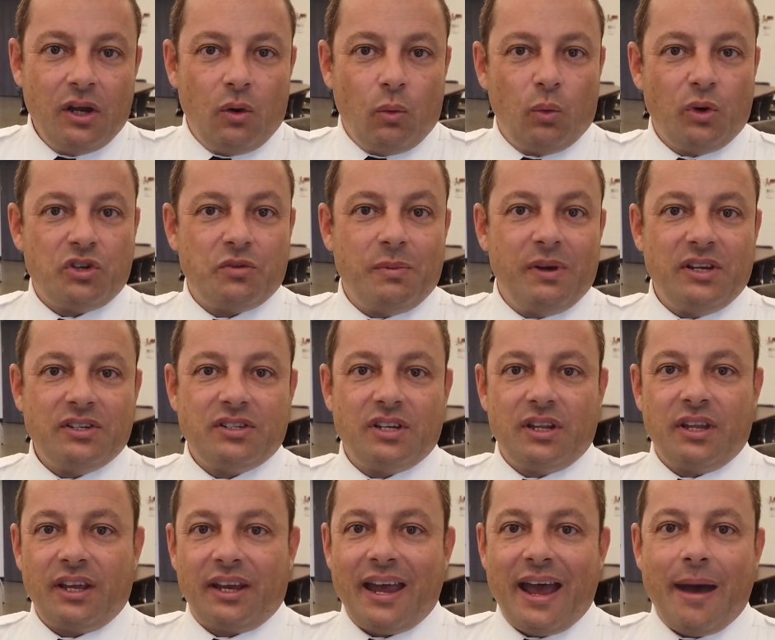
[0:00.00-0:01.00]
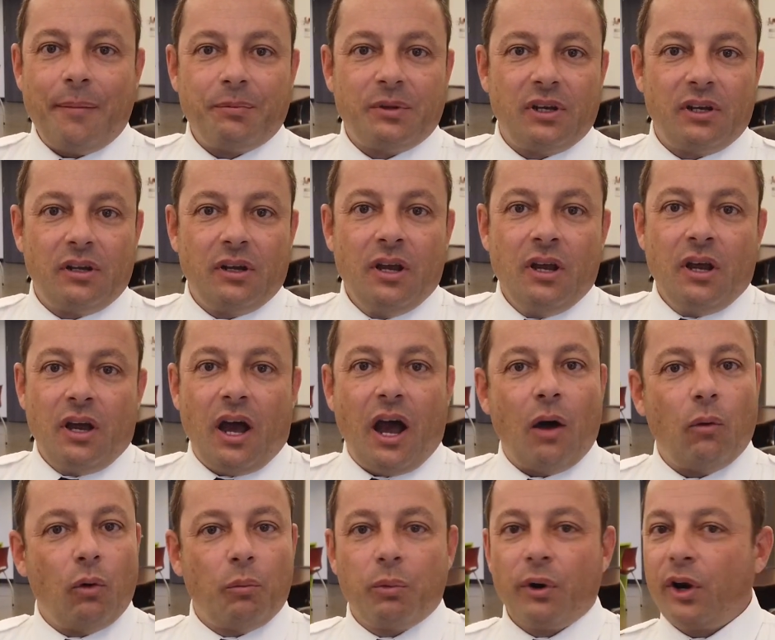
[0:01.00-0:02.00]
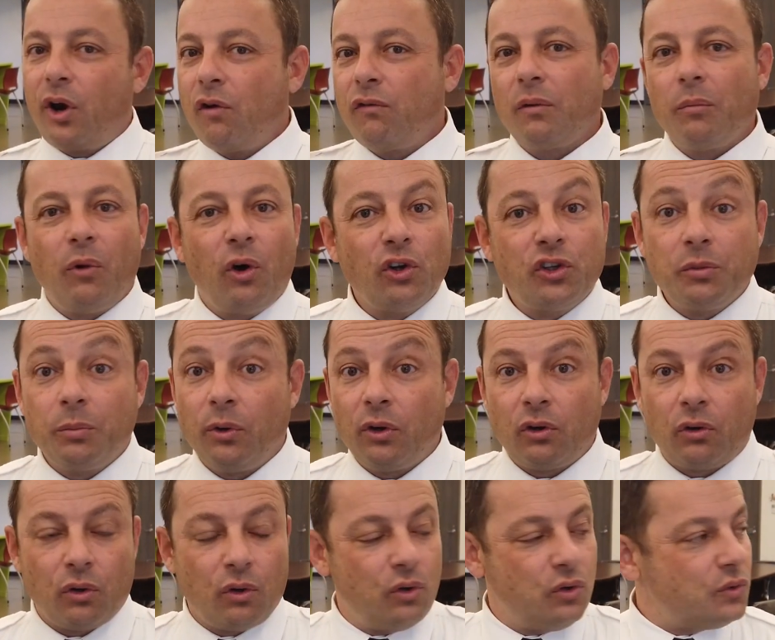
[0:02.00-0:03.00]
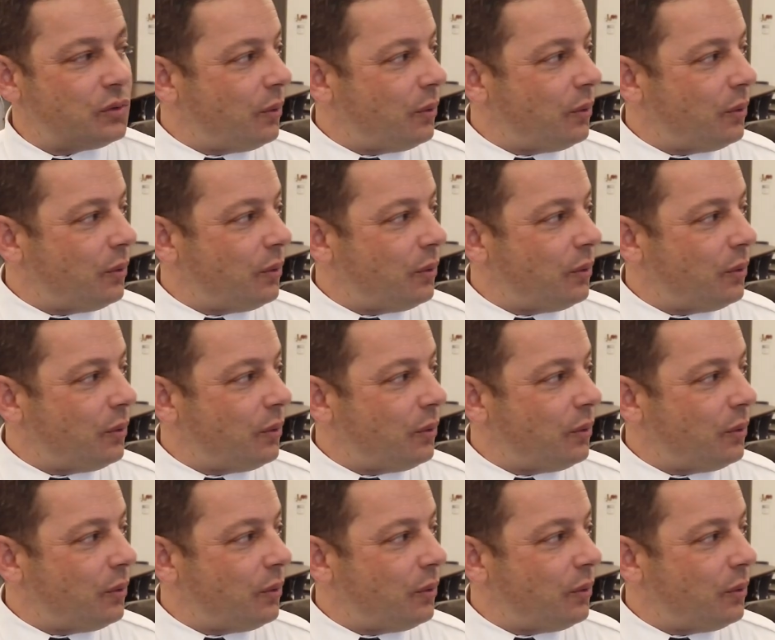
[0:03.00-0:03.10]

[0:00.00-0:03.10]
which means that the captain will bring over multiple crews.